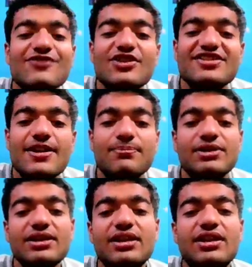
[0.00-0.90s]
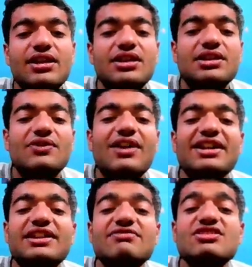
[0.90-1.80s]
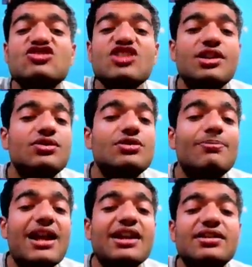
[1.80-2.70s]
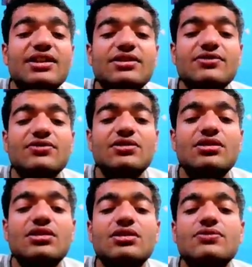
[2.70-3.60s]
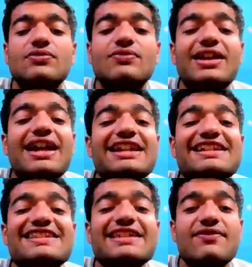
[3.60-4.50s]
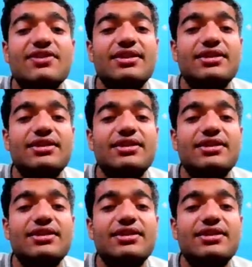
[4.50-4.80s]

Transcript: for example, the white gives a check to the black king via e7.